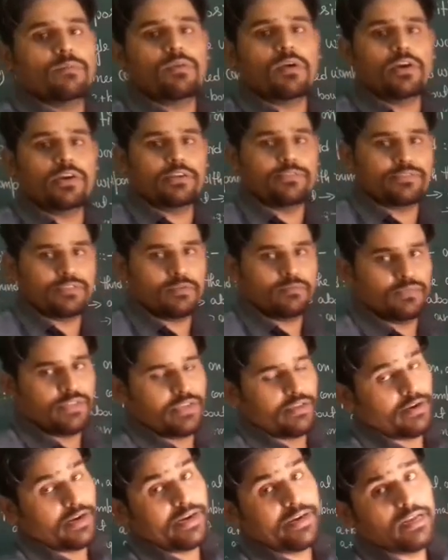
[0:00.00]
part of
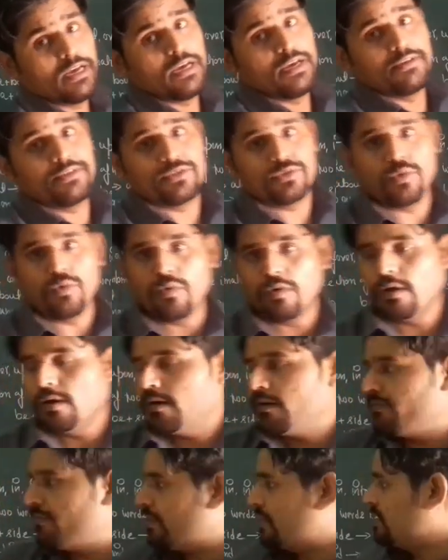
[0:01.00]
something, right?
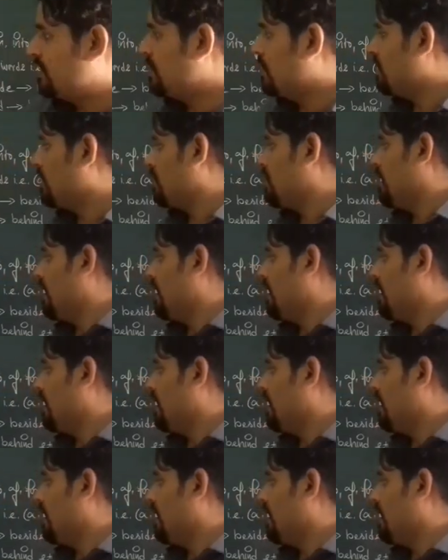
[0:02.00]
So with the